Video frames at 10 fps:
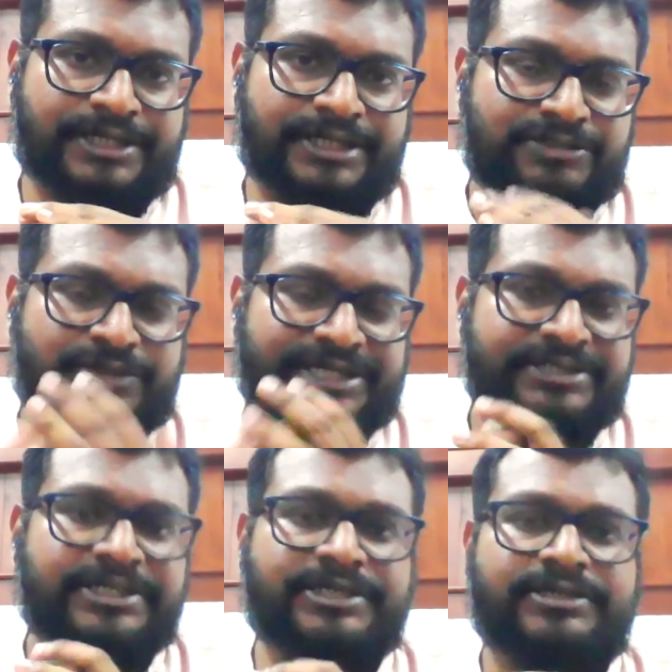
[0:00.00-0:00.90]
That's what I
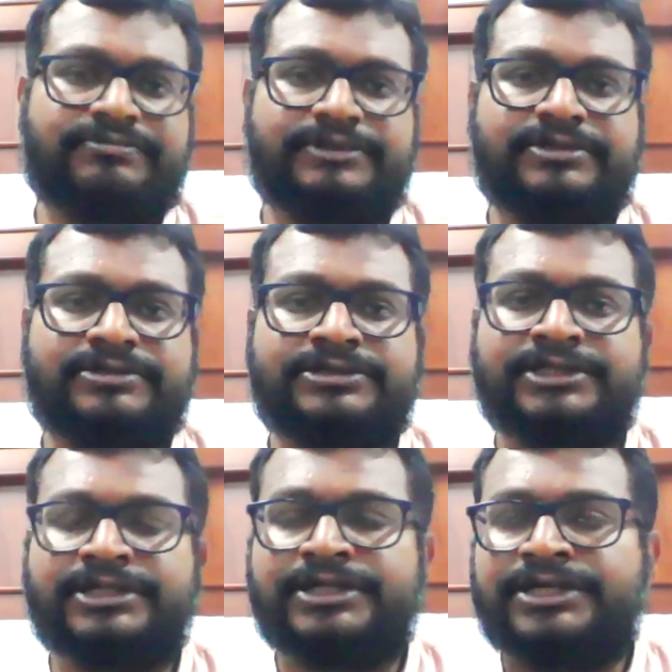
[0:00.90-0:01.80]
think.
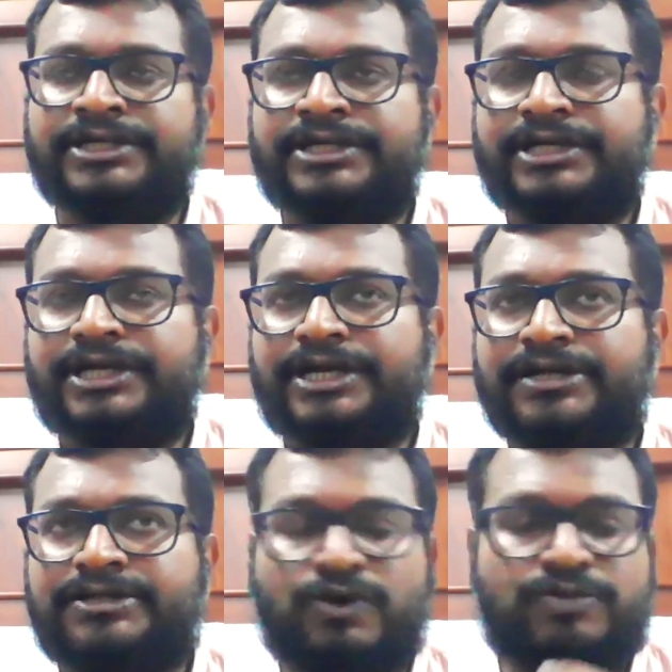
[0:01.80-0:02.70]
Is,
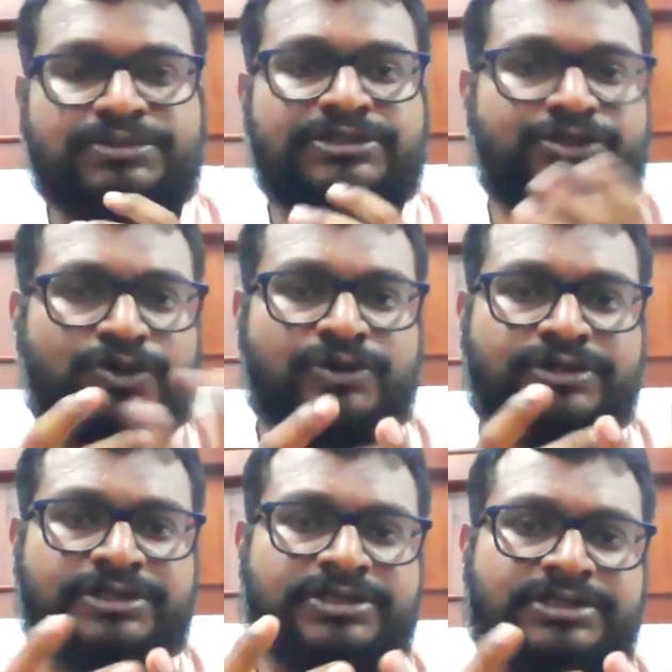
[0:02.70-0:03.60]
global
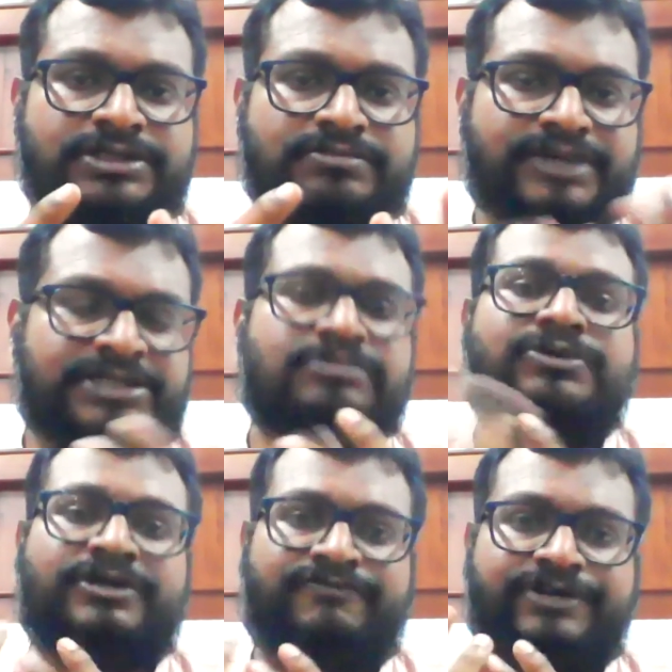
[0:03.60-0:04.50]
North is much
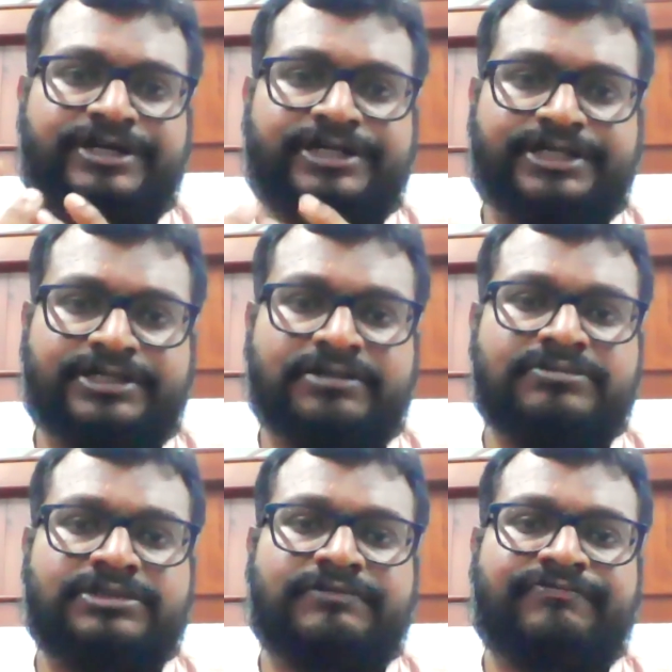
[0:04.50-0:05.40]
more different in
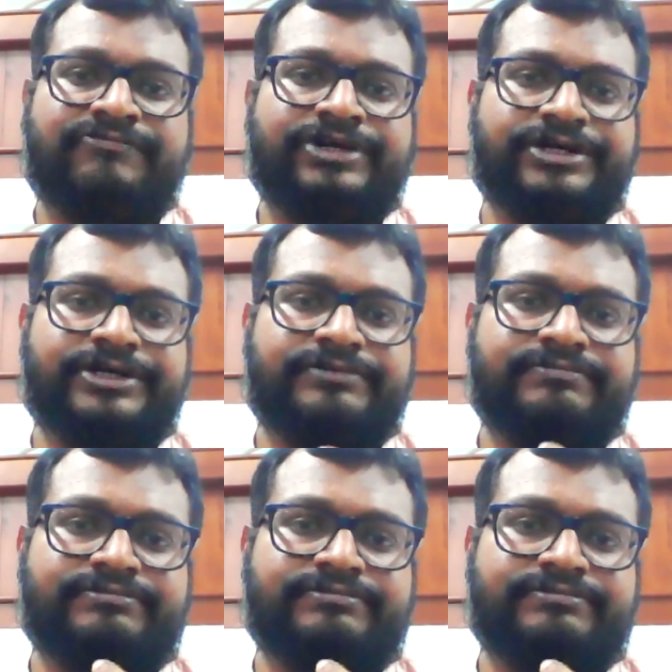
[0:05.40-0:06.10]
terms of the